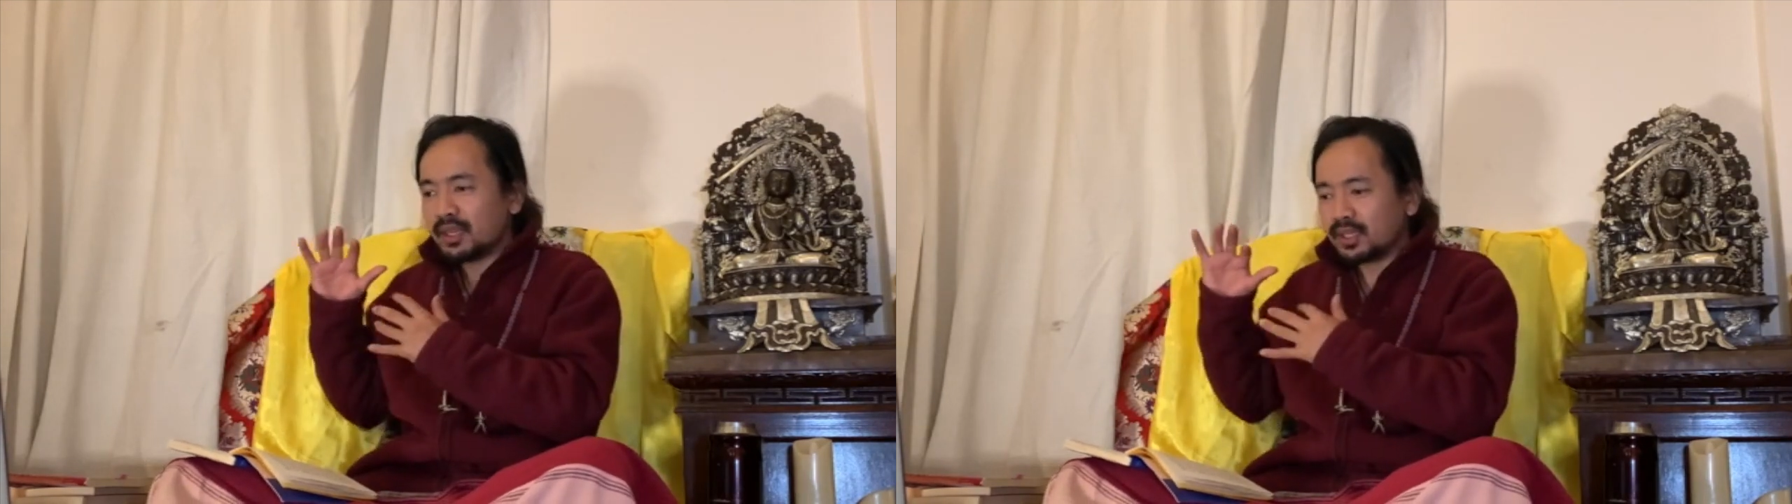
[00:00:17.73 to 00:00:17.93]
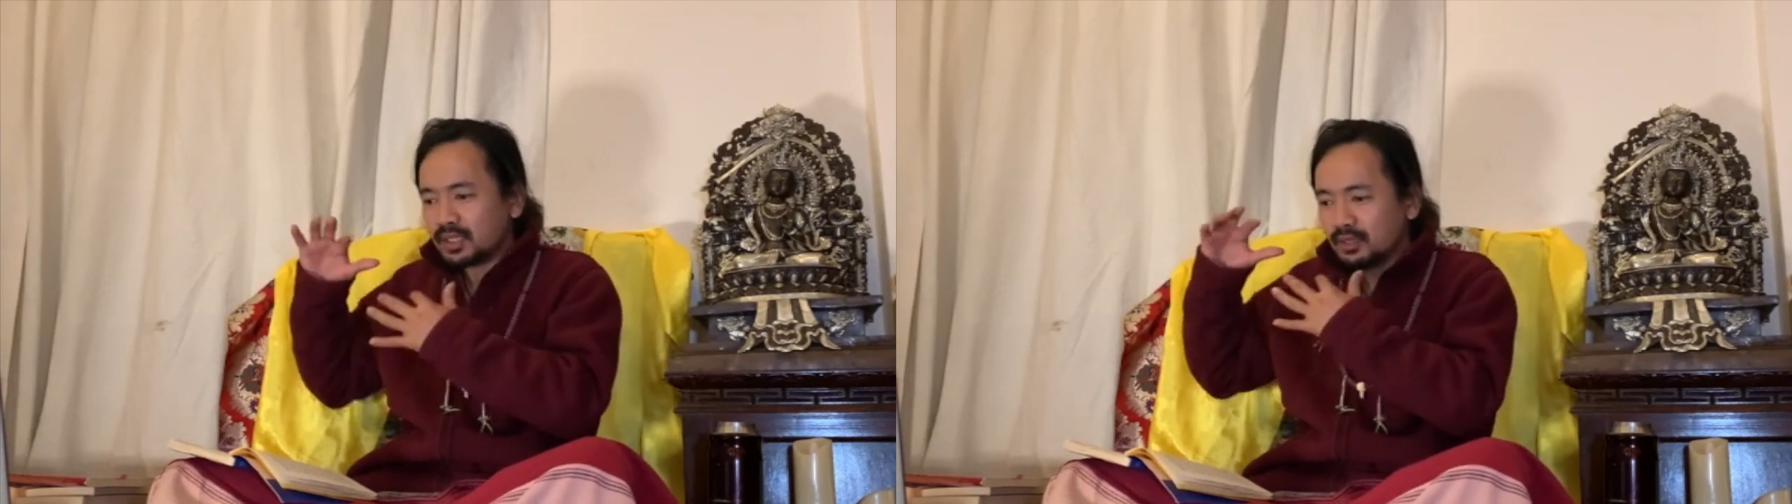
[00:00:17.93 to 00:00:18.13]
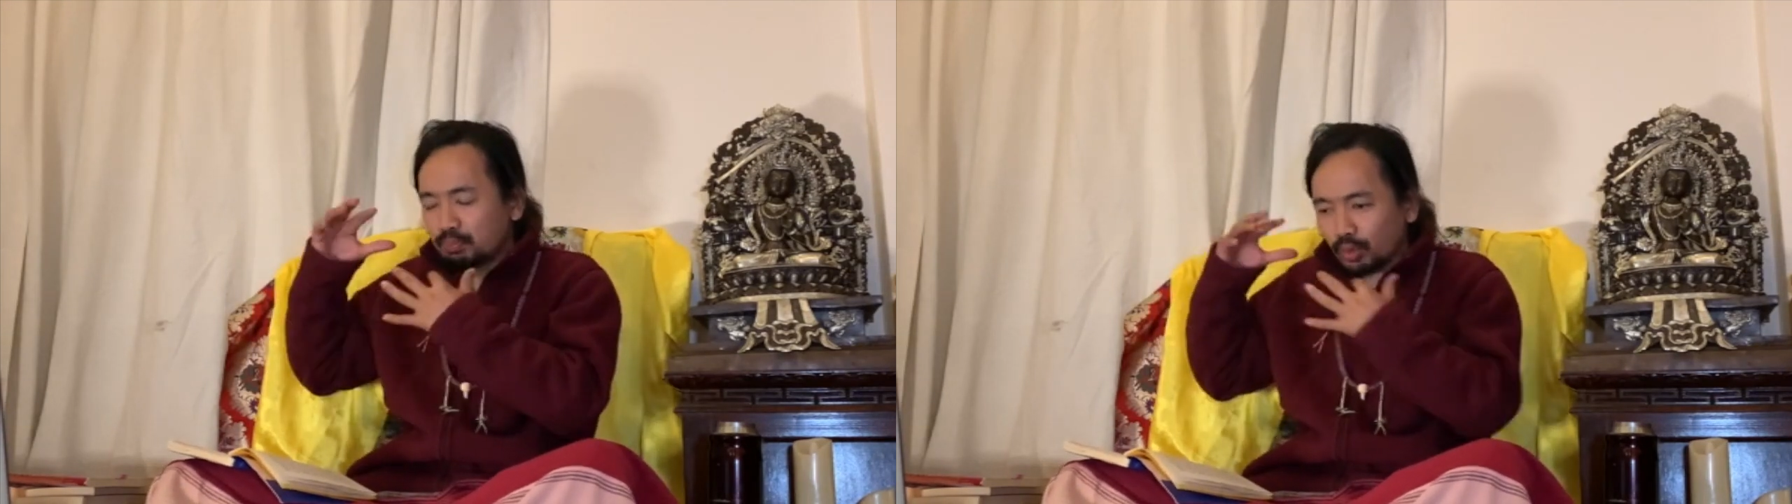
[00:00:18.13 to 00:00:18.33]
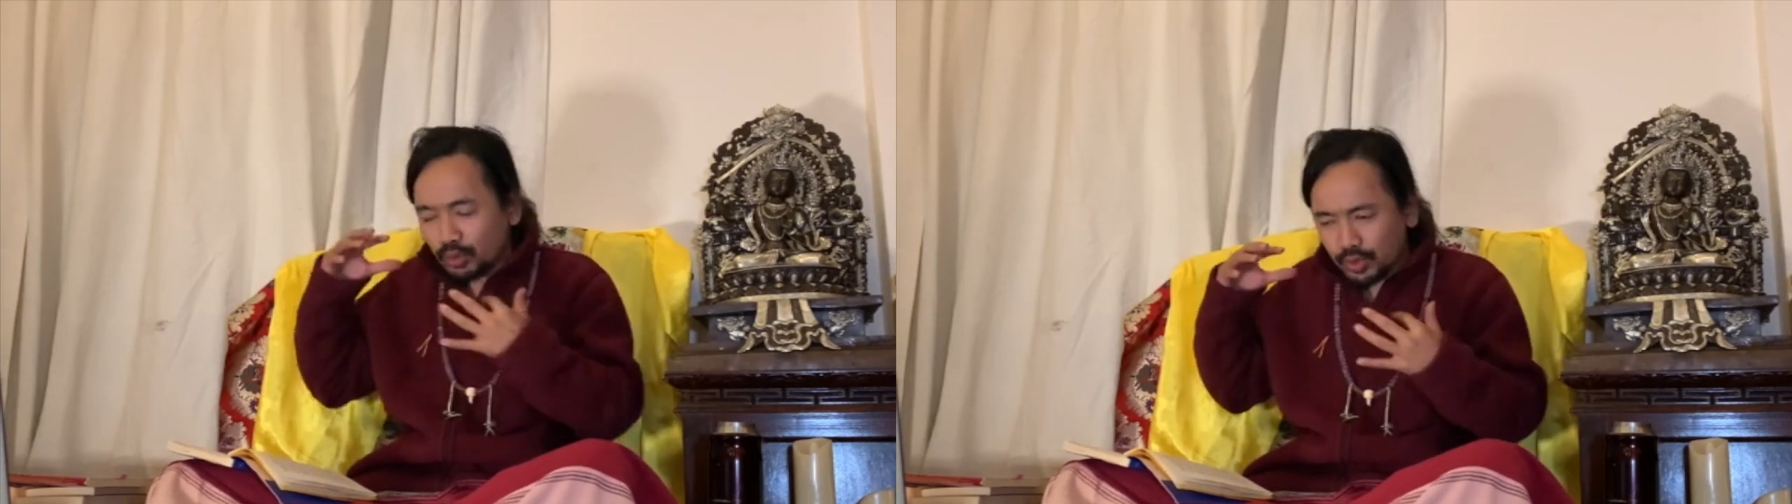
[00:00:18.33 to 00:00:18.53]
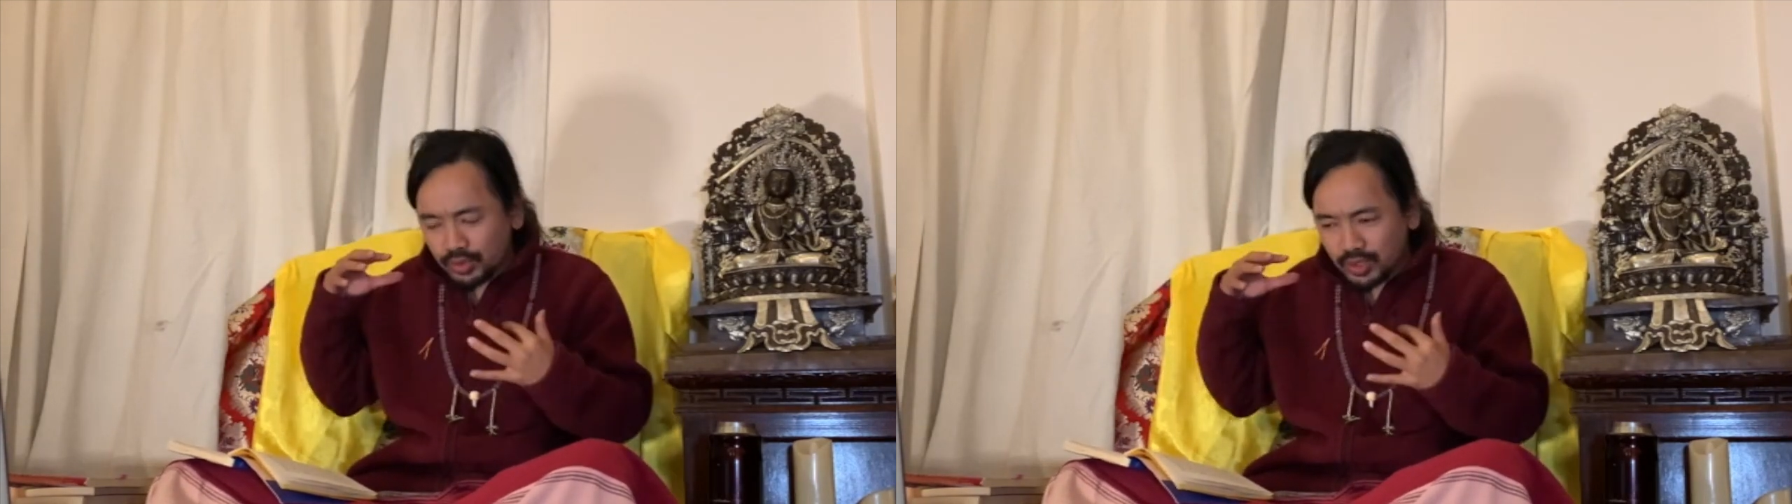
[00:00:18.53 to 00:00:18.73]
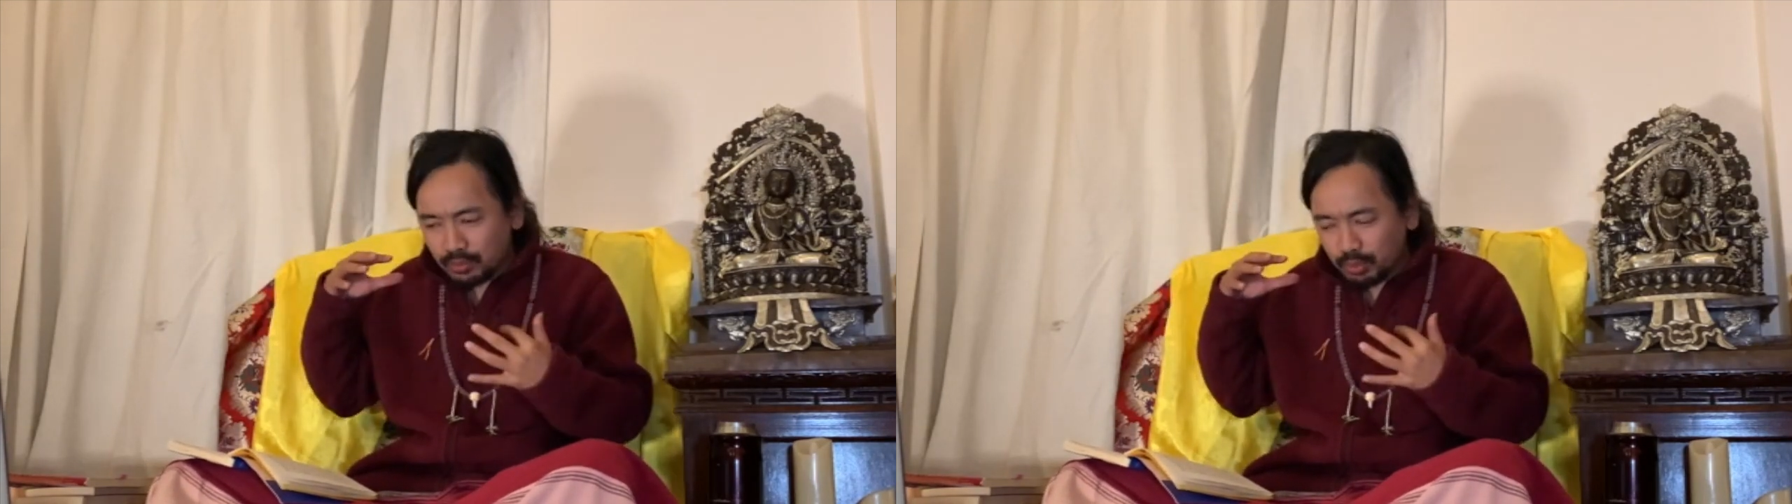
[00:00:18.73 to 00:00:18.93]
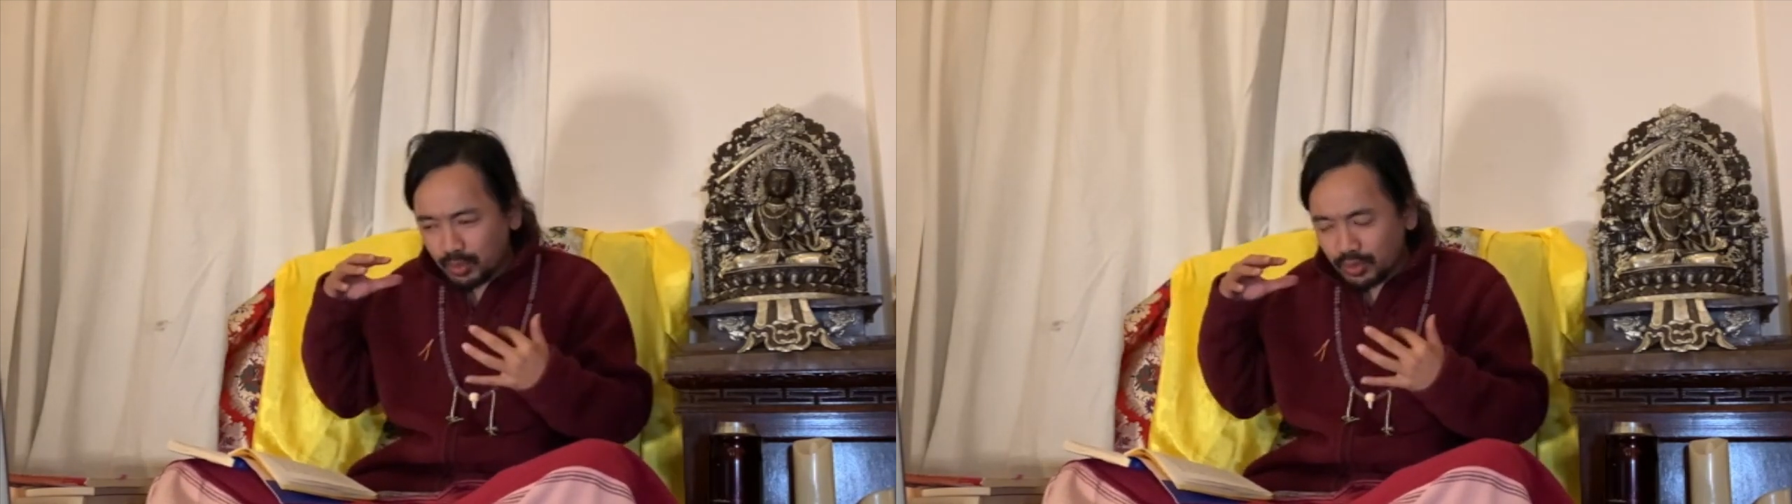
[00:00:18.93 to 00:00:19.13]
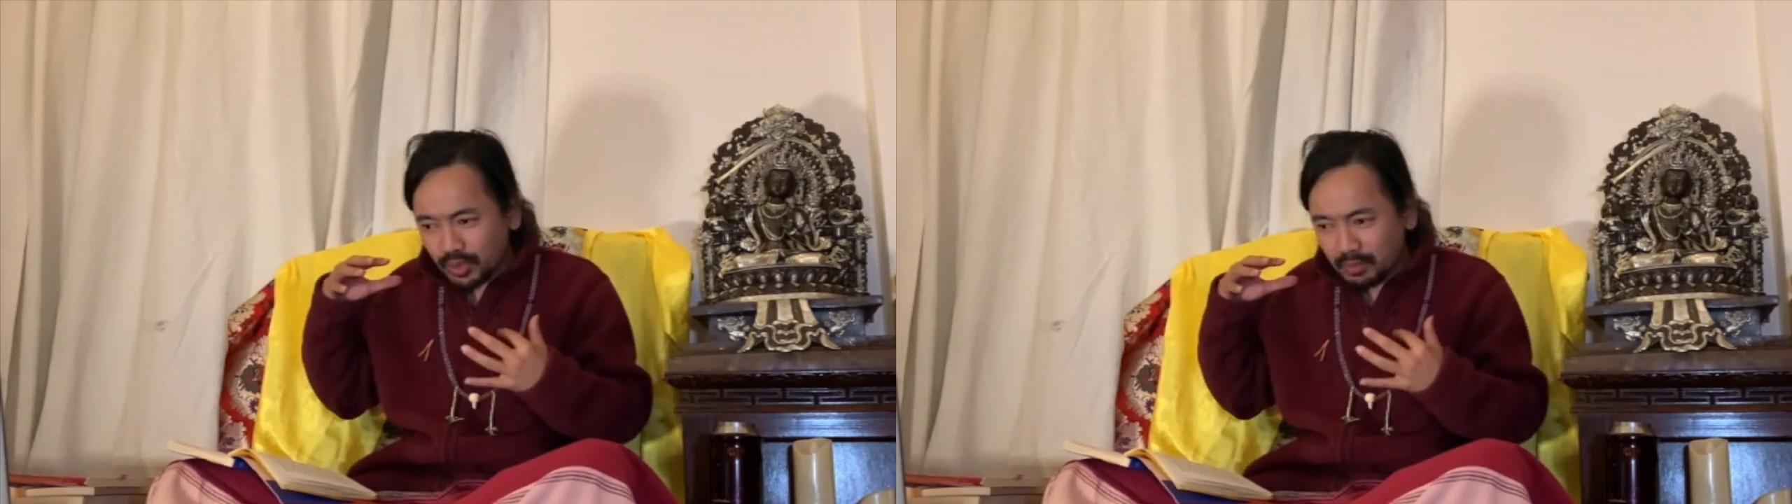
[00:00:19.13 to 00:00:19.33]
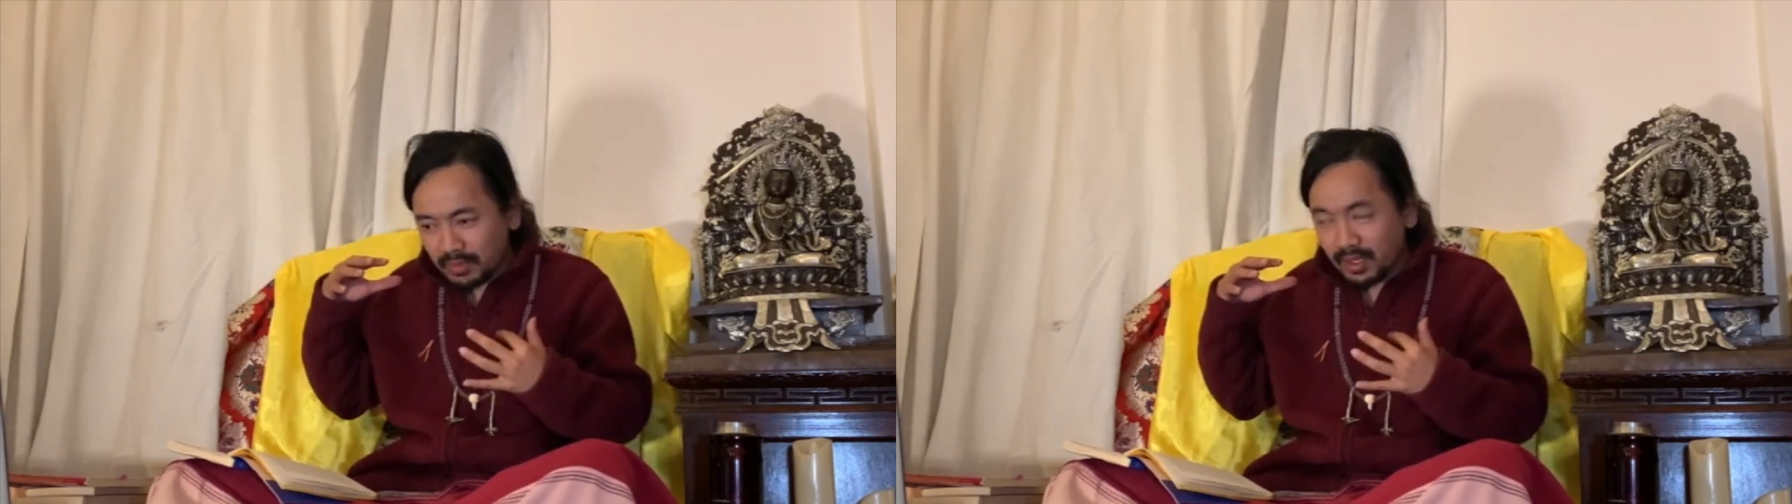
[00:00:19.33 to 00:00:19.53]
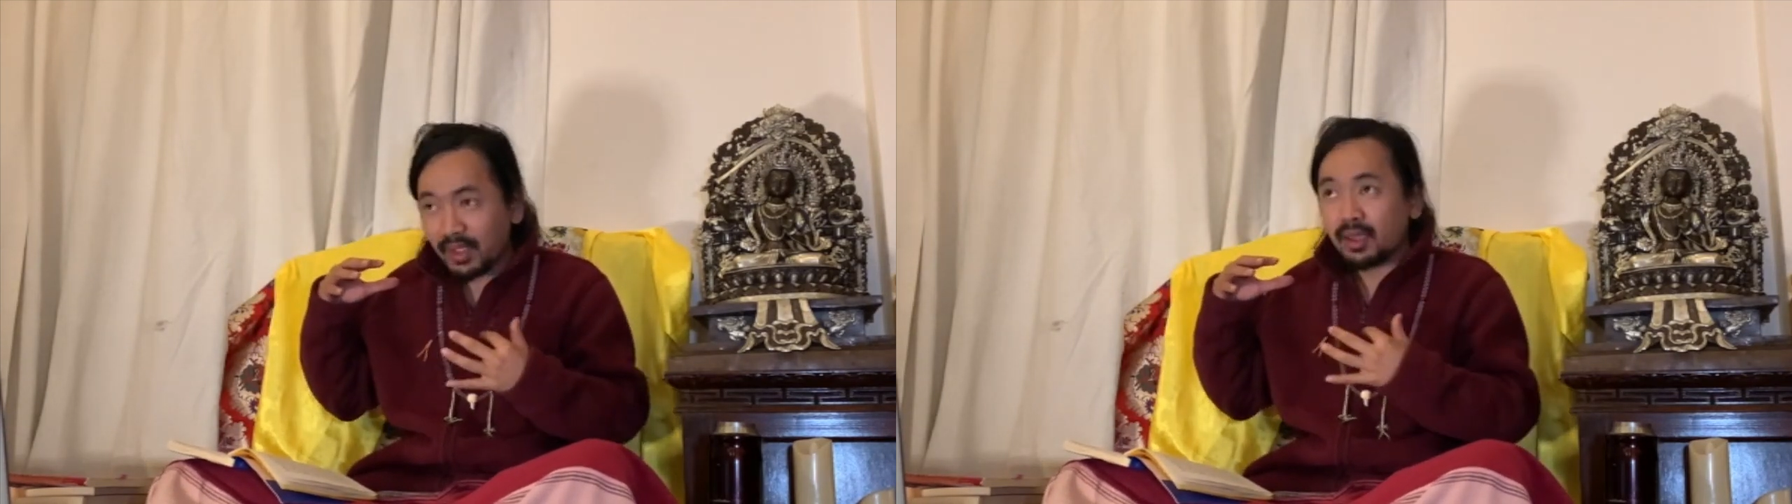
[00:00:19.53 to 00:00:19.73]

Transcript: it didn't polluted me.